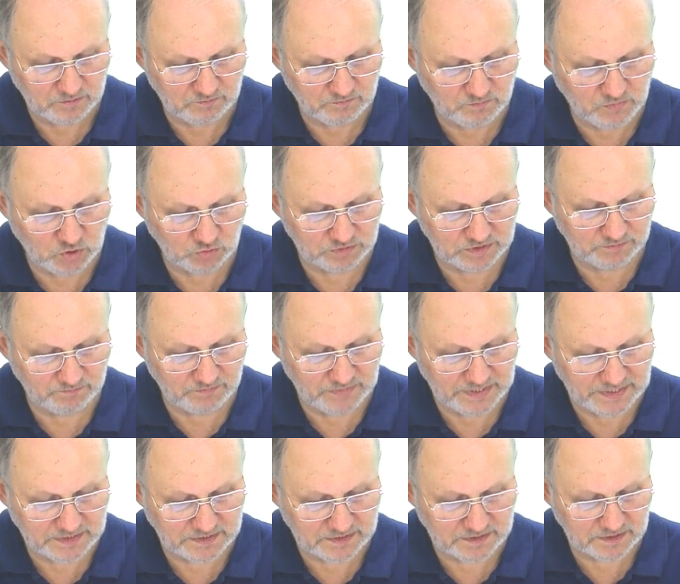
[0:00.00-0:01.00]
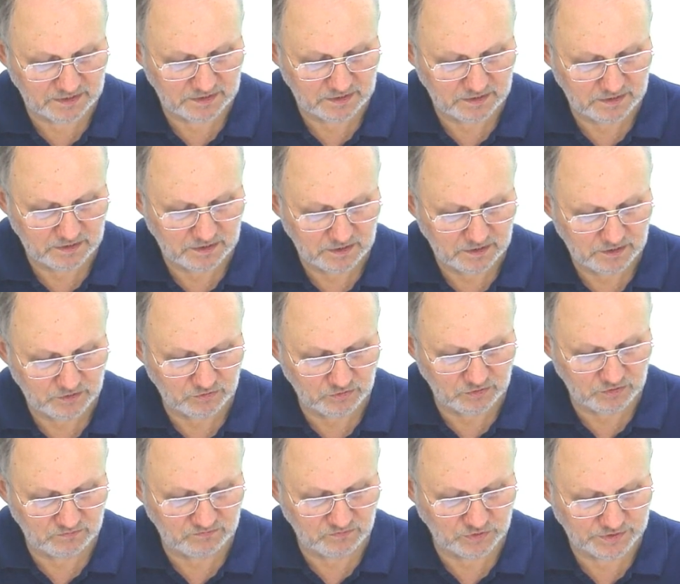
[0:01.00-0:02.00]
molar mass,
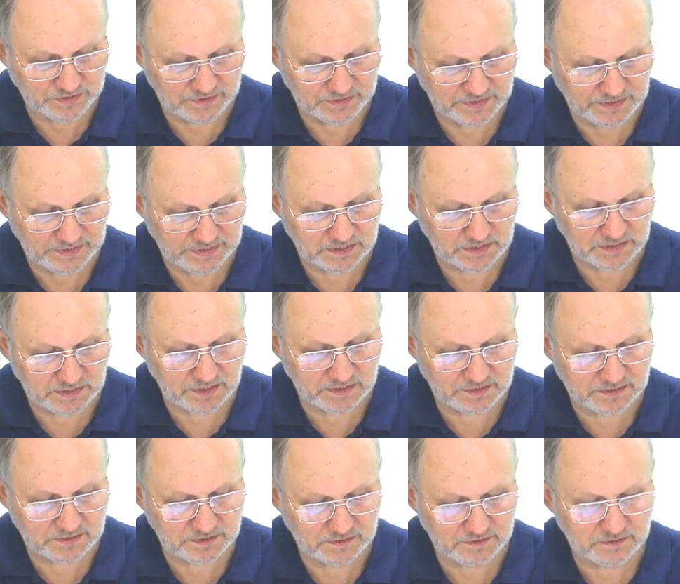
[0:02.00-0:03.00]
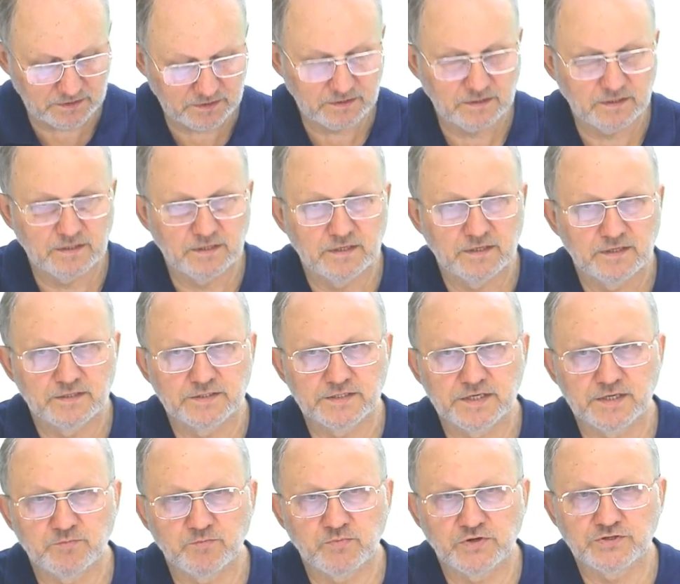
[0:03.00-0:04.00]
universal gas constant,
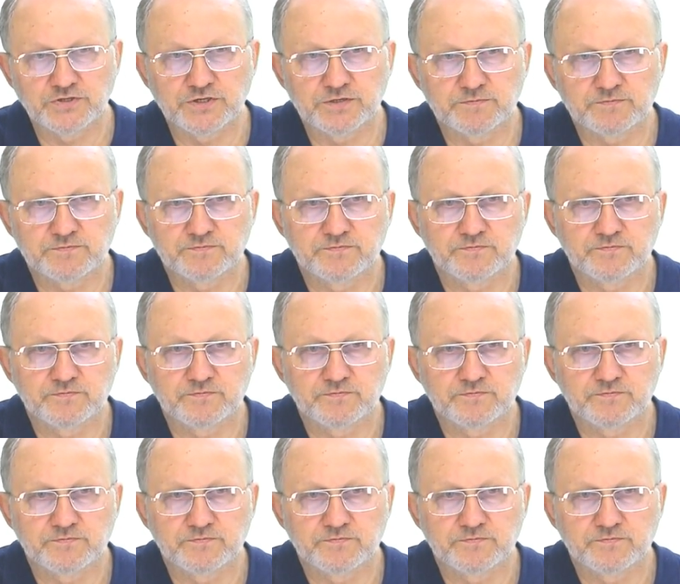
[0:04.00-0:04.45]
temperature.